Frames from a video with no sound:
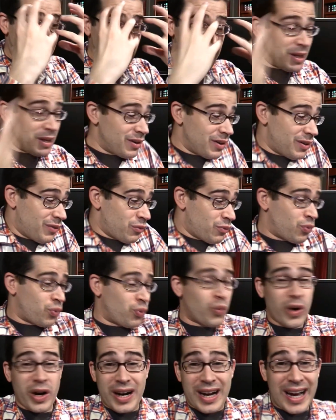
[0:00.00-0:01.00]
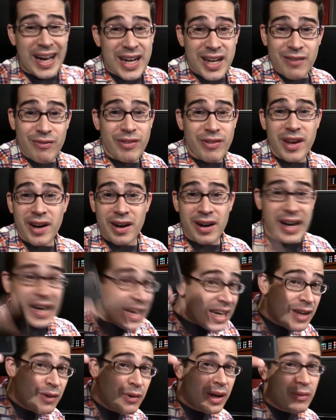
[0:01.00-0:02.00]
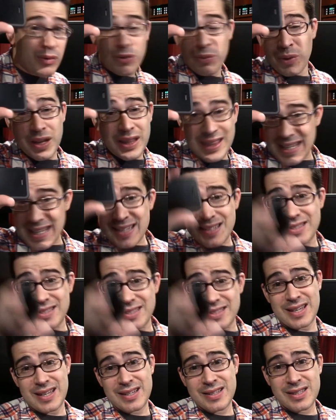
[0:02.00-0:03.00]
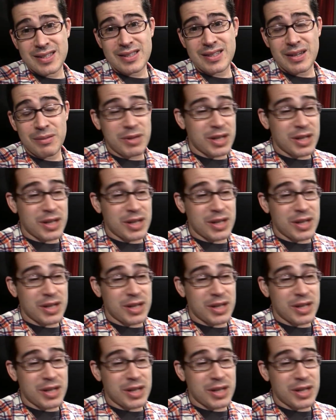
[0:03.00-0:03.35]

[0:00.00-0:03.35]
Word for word: I mean, we're kind of there anyway with one of these things.